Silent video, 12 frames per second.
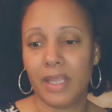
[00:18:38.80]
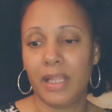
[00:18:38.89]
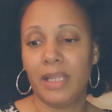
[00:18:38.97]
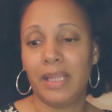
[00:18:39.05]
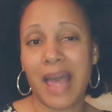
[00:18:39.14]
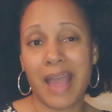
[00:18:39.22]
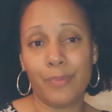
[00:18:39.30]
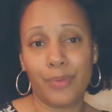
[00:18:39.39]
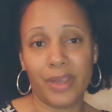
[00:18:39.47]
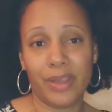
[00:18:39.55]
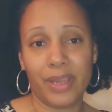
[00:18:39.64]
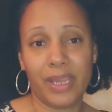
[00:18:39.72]

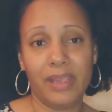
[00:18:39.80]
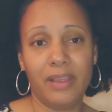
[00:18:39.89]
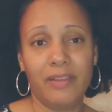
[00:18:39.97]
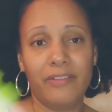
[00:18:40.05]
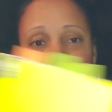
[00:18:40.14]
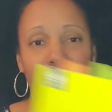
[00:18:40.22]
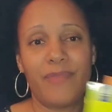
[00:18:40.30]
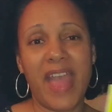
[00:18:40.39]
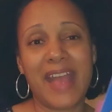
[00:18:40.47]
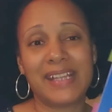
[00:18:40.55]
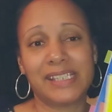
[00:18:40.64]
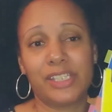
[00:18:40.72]
library
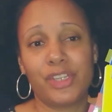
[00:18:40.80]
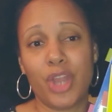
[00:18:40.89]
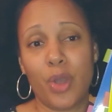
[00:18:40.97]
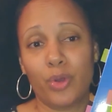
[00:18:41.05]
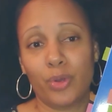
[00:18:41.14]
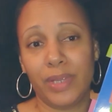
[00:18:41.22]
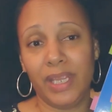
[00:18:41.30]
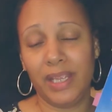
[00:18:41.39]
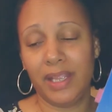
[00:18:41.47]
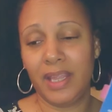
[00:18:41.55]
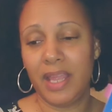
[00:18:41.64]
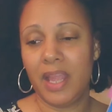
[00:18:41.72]
as a notary.
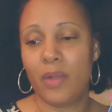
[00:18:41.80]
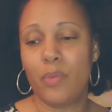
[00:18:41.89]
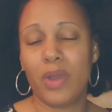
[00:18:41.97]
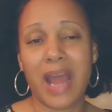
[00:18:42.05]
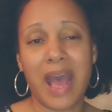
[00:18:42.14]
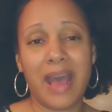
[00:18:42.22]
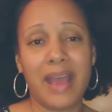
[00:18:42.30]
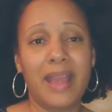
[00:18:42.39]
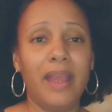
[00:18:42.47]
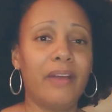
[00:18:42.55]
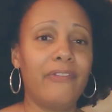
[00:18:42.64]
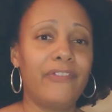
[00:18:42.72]
What I
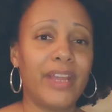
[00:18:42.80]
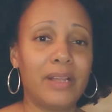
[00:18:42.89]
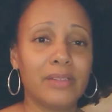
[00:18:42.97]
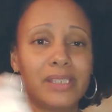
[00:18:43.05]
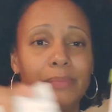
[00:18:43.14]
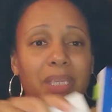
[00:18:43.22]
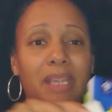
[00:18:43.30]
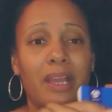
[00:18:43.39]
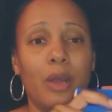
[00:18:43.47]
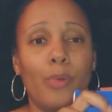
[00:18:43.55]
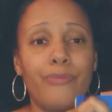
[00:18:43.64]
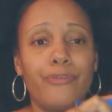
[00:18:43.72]
have found to be
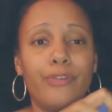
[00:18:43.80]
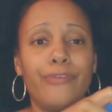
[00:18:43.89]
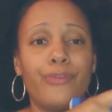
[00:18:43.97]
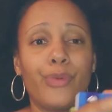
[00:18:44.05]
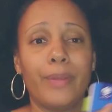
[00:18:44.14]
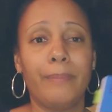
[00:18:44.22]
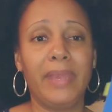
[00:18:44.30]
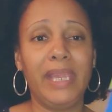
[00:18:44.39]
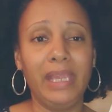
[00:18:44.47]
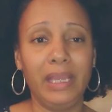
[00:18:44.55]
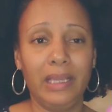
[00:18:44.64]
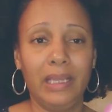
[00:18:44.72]
helpful for
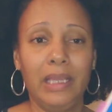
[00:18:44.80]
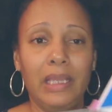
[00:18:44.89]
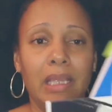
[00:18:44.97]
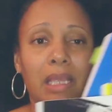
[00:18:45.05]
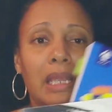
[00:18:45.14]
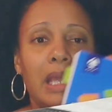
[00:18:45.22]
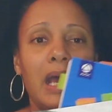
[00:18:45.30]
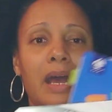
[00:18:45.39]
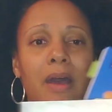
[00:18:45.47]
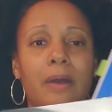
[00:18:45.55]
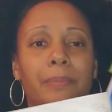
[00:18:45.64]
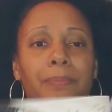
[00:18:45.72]
me.
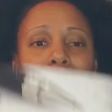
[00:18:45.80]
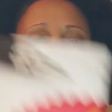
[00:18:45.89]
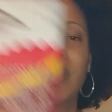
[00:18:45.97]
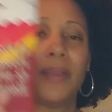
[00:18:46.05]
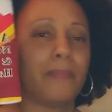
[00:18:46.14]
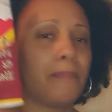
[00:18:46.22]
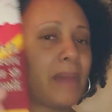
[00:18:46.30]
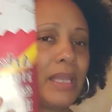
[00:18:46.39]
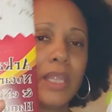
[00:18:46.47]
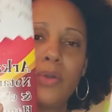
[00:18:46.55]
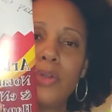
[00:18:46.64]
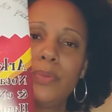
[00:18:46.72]
My
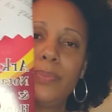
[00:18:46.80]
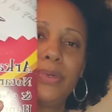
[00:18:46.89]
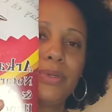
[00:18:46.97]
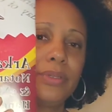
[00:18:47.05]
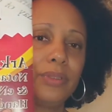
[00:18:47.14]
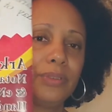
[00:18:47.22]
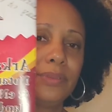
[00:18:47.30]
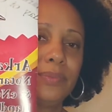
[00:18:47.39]
local book,